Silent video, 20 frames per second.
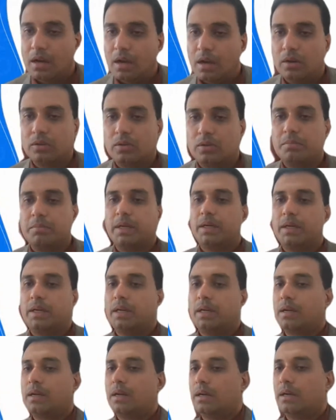How to
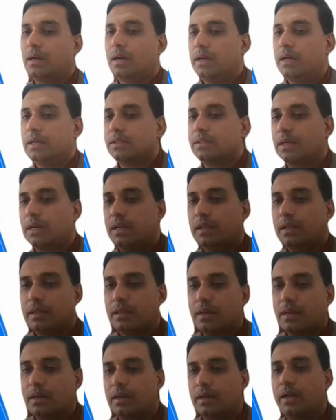maintain cartilage health?
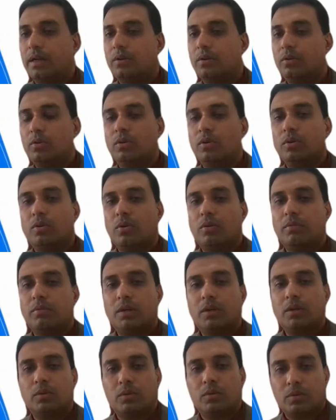Again, don't
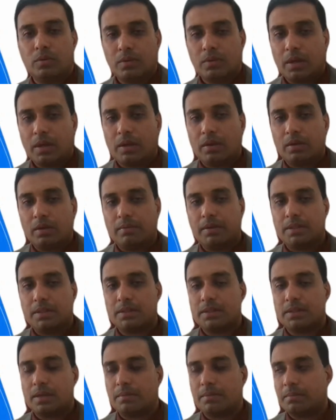overdo. I
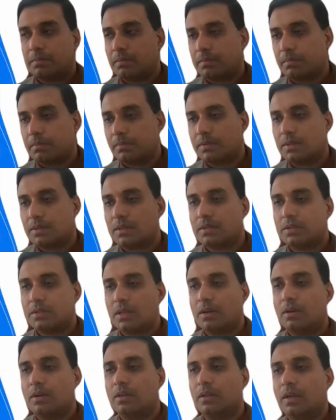always am
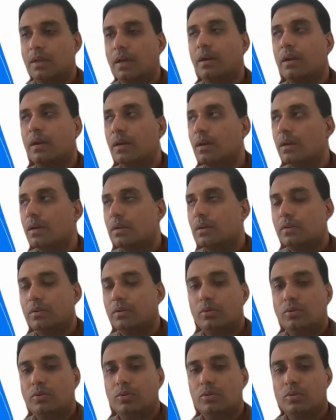stressing on that.
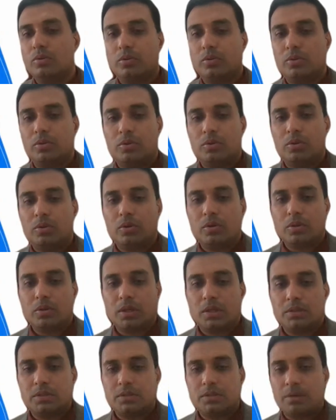You go to
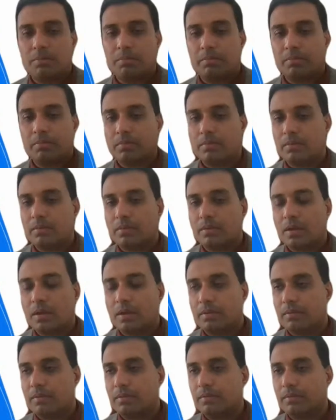the gym.
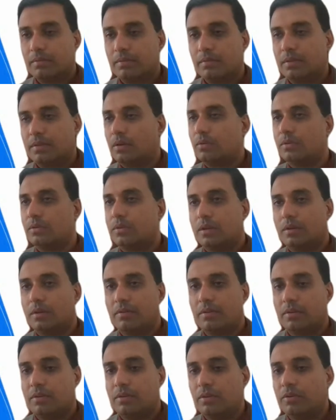Now
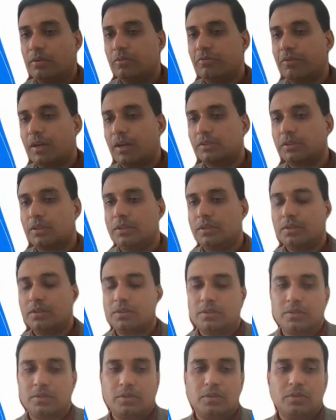the new fashion is
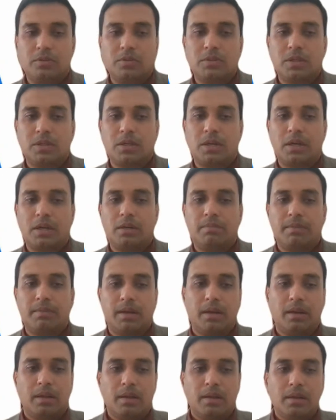to use a
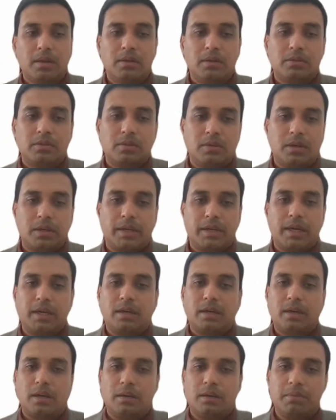treadmill. So
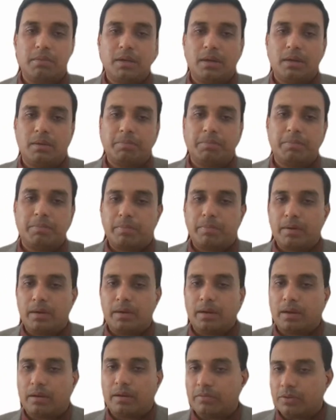again, treadmill people
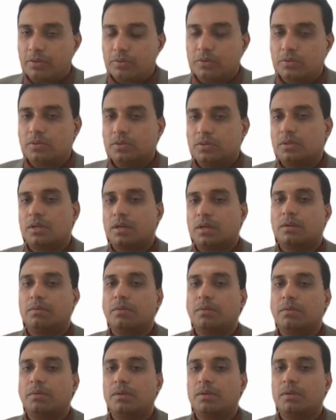have used
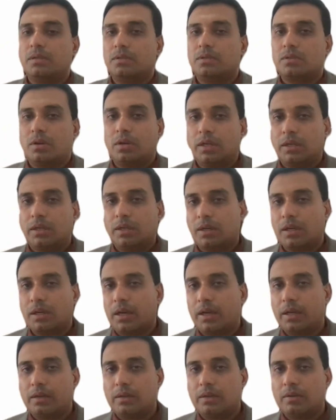treadmills on
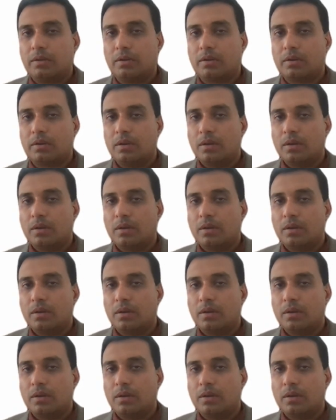incline or